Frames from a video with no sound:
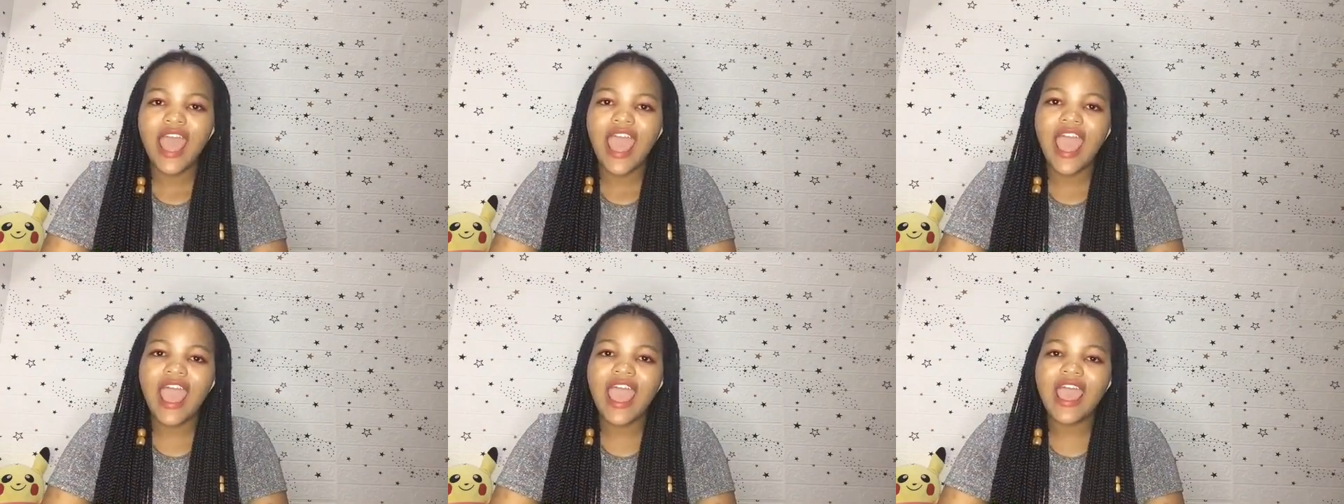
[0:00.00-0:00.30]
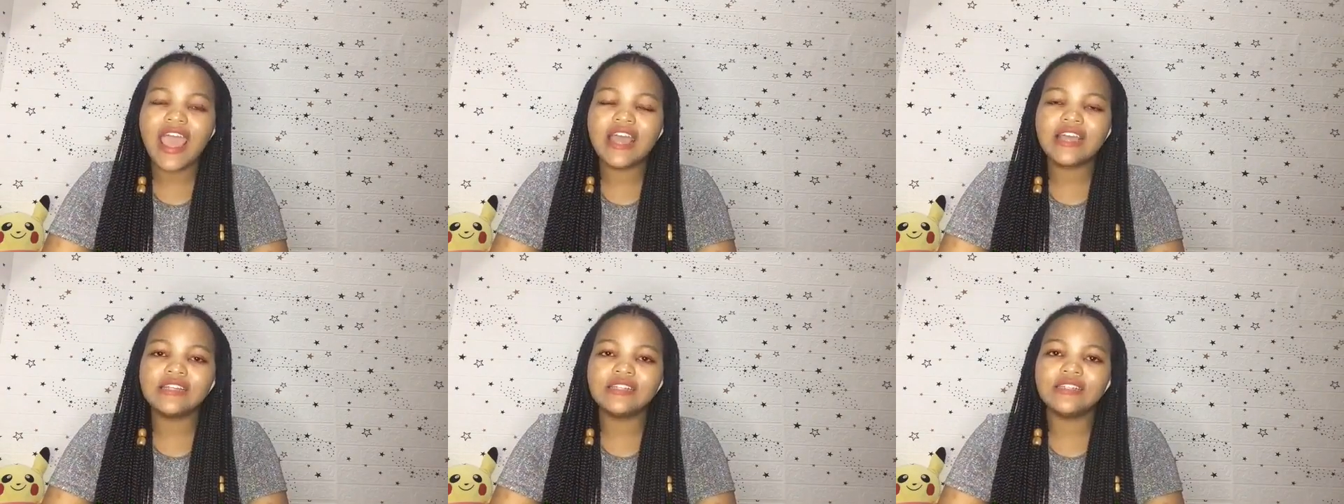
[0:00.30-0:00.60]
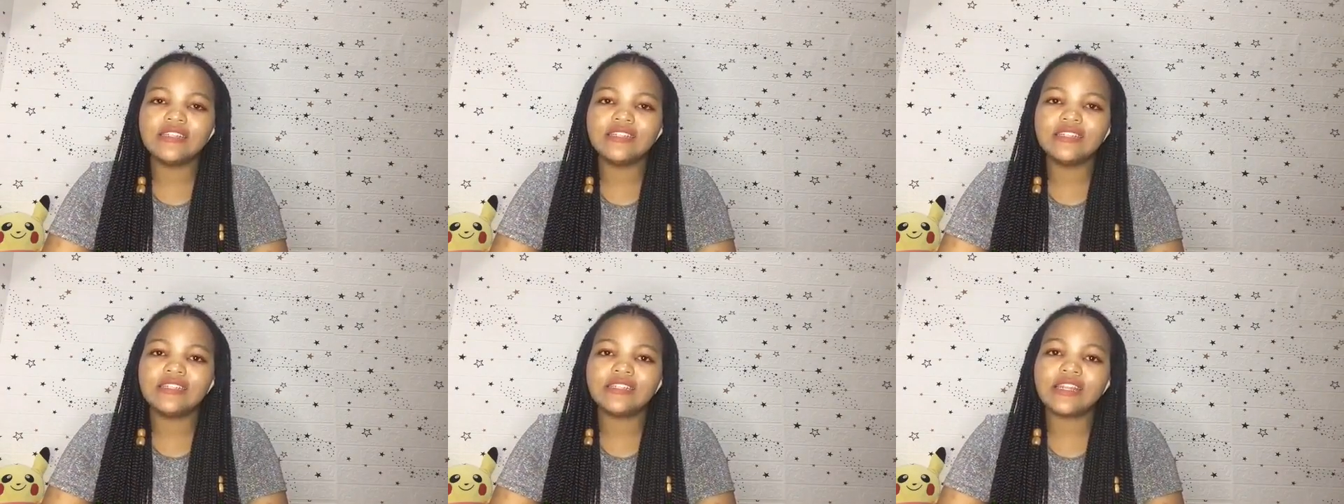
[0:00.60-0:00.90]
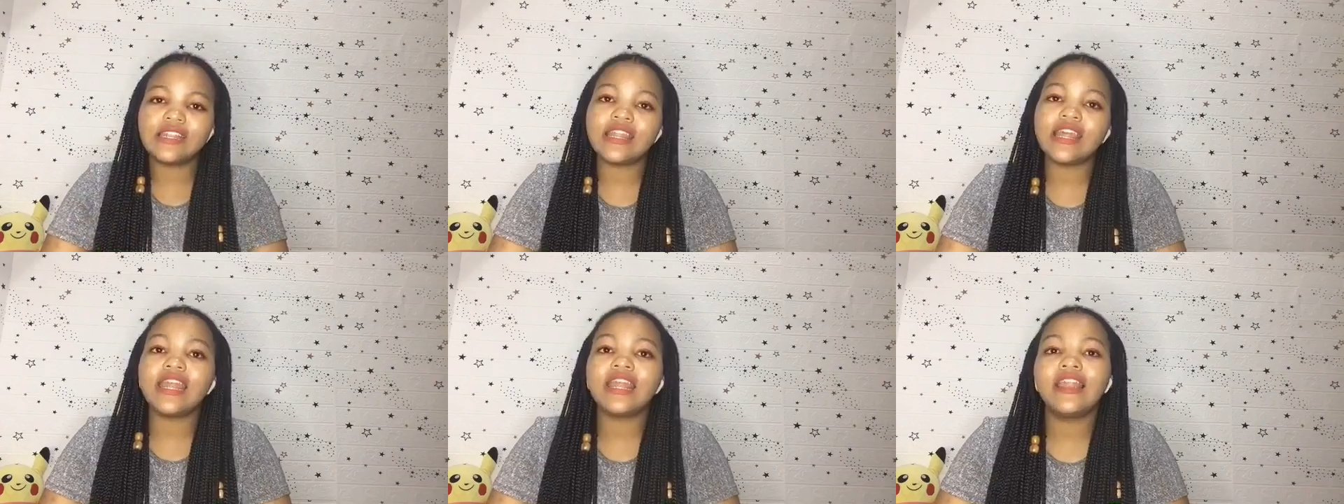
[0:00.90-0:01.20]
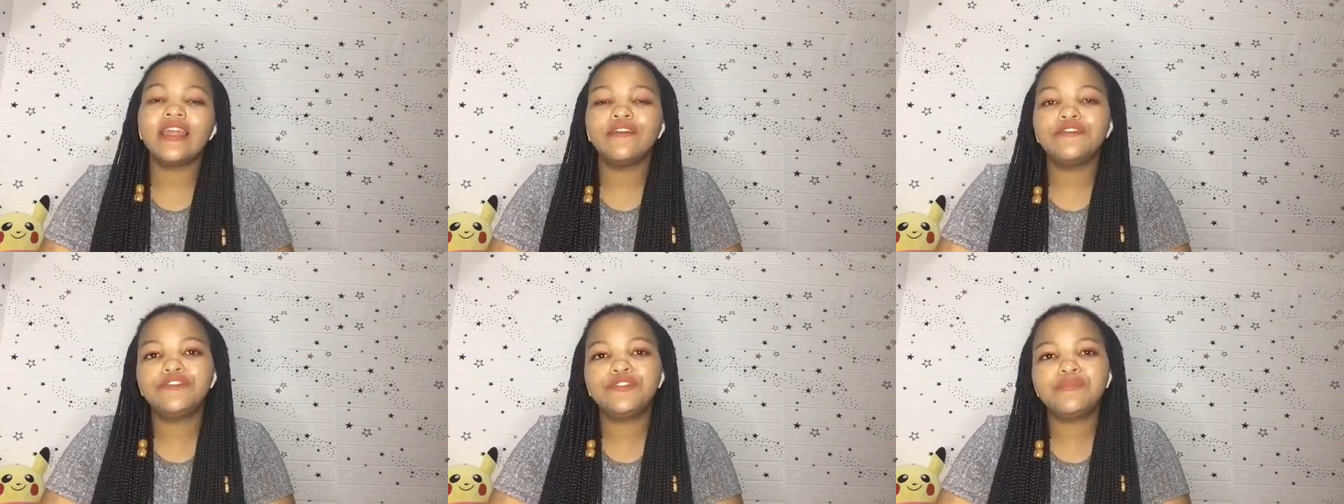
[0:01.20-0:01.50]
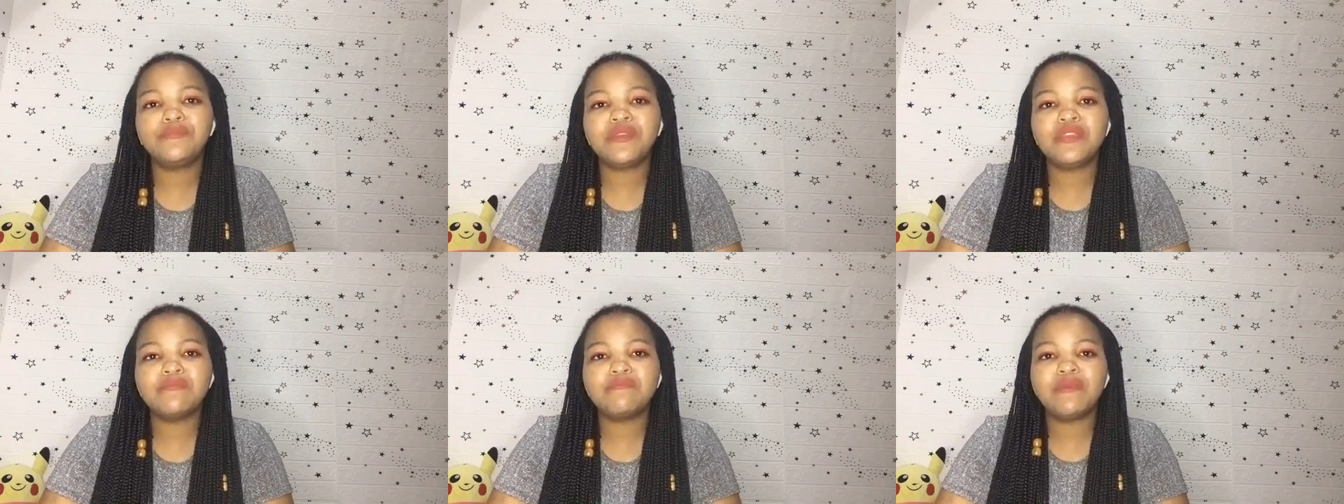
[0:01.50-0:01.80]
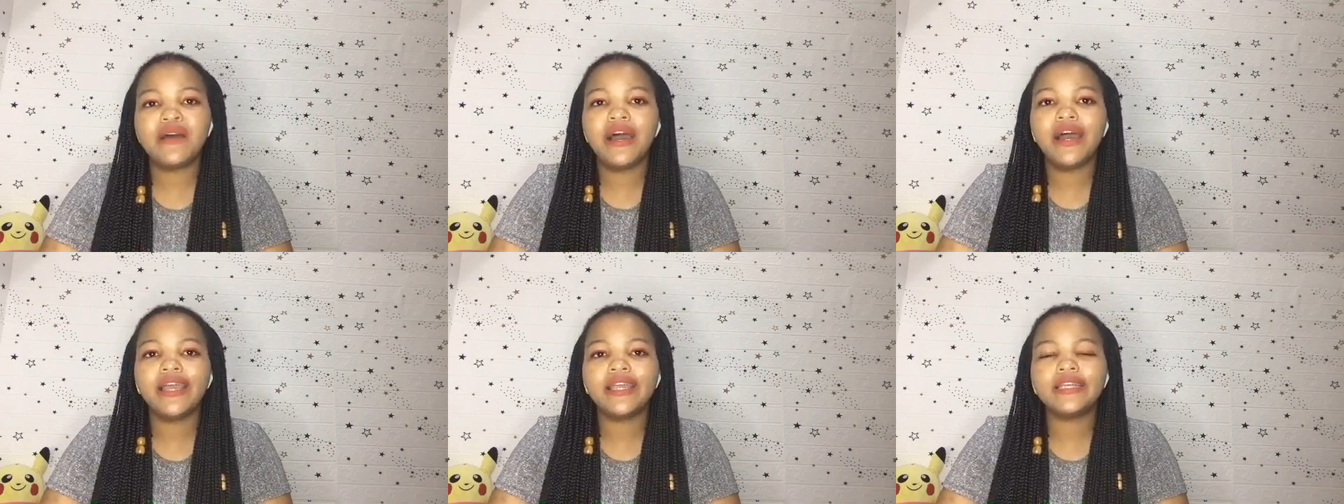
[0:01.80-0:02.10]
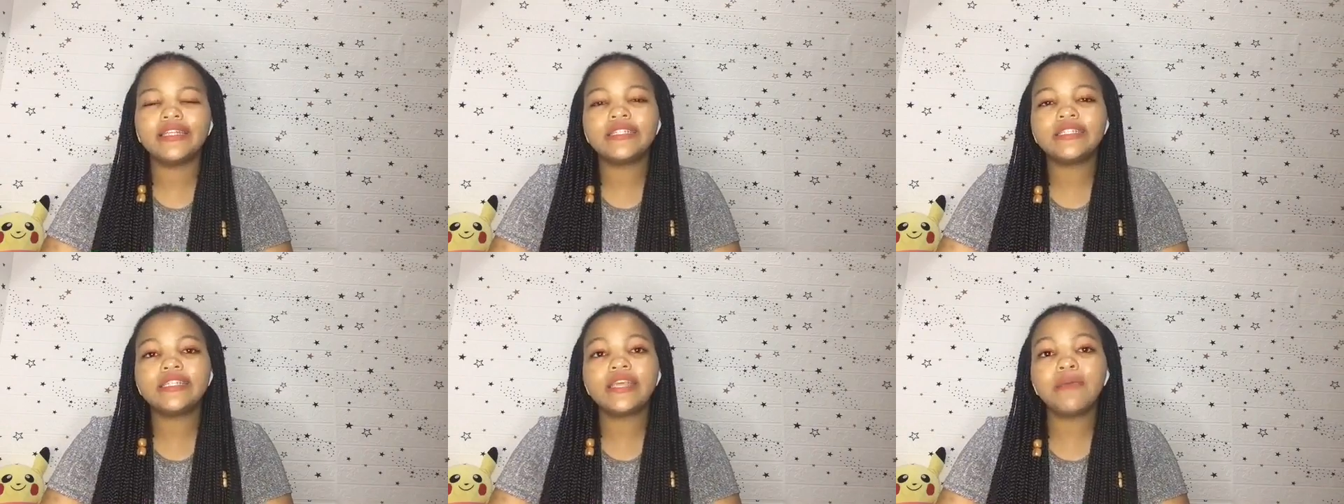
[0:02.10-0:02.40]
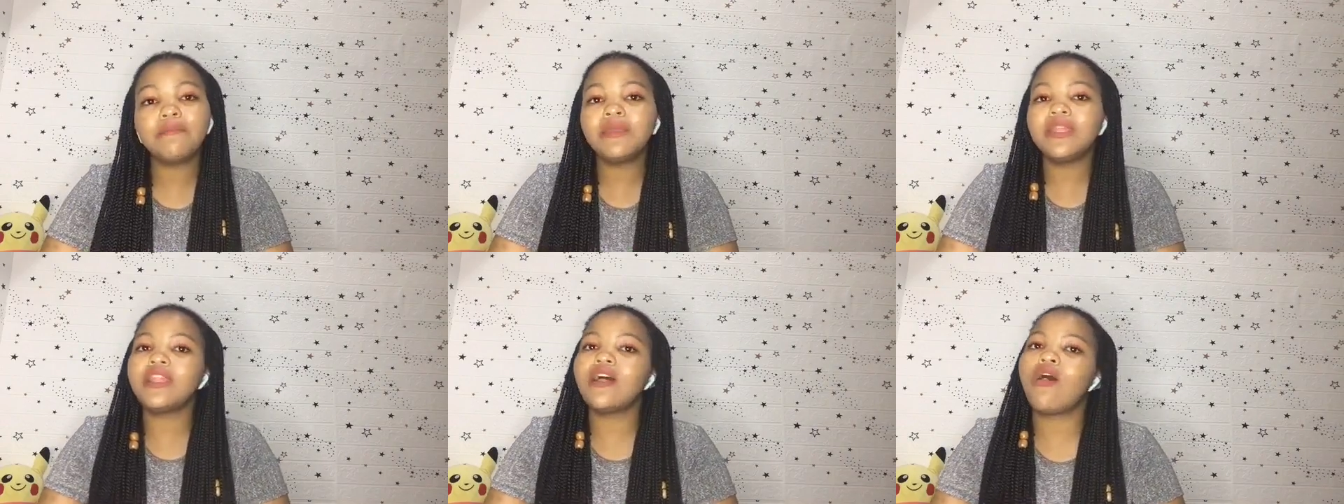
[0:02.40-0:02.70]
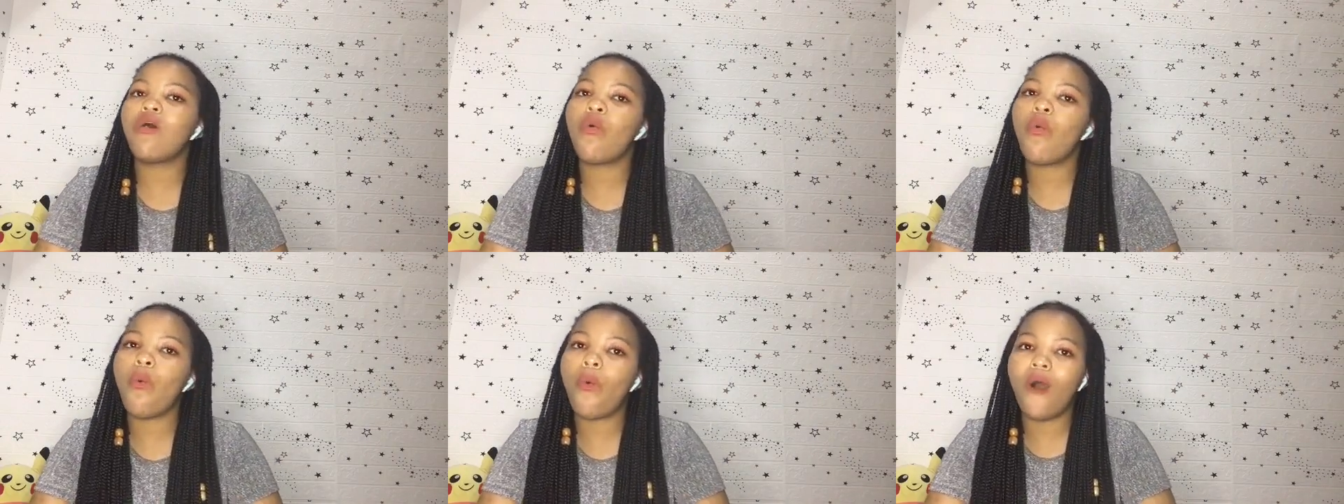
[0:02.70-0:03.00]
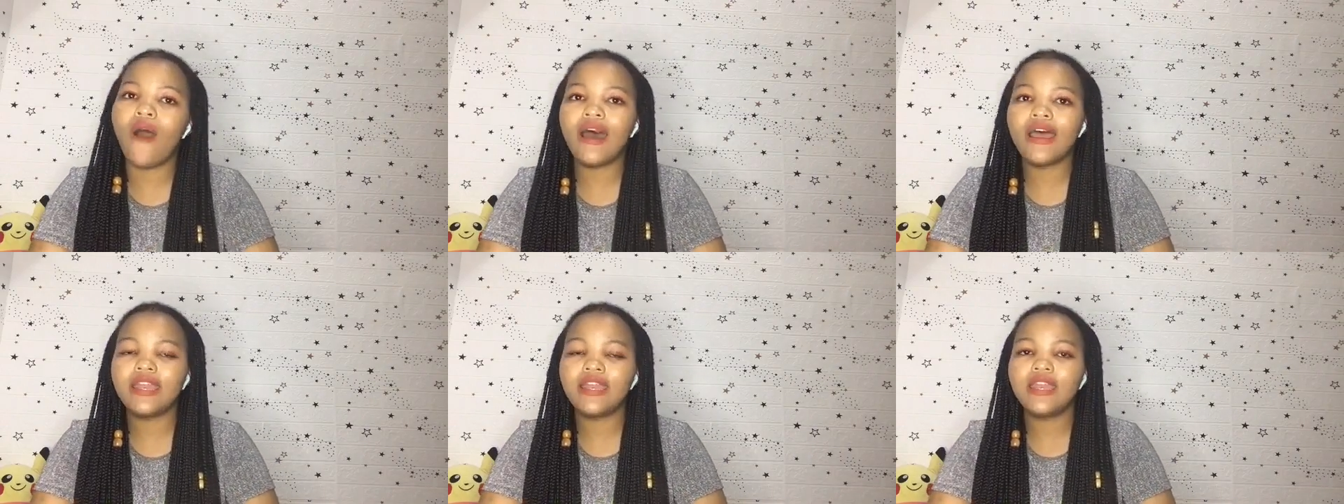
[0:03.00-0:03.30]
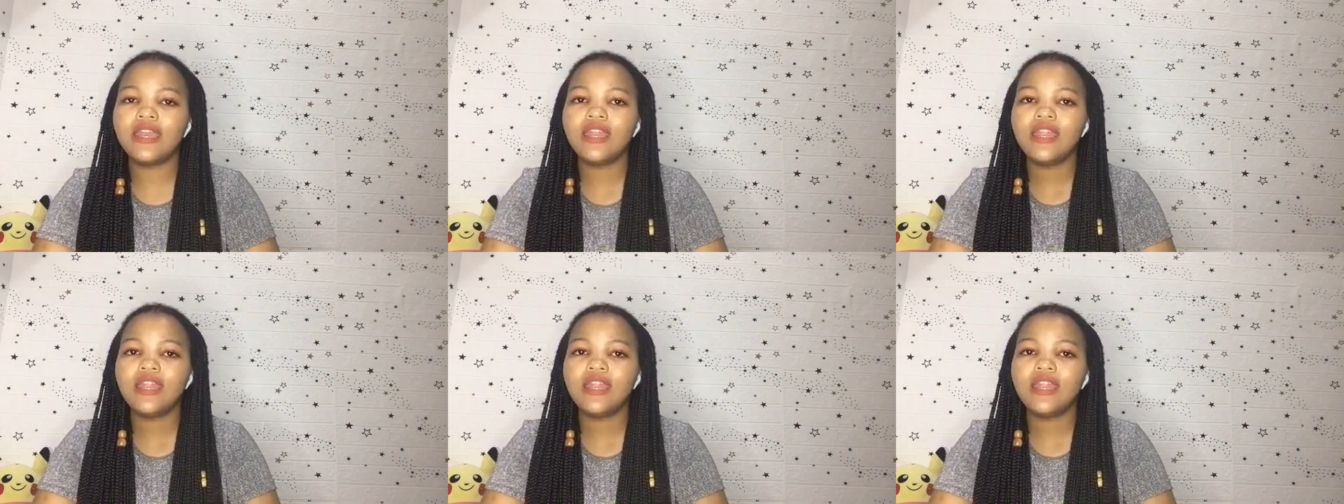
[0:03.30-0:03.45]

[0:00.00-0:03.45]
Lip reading: and they left me by Terminal 1,